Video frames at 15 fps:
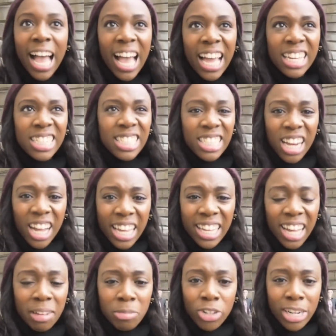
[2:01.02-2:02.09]
And
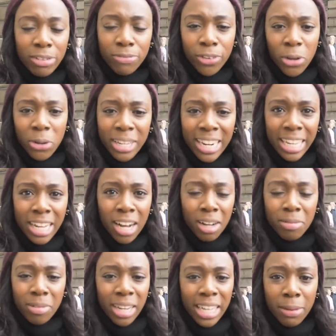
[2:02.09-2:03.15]
I'm trying to vlog, and I
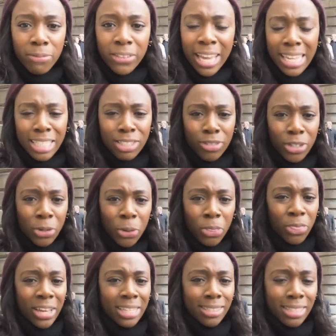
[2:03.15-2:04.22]
can't. I keep forgetting to record
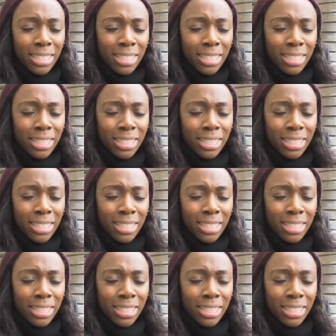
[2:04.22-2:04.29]
things.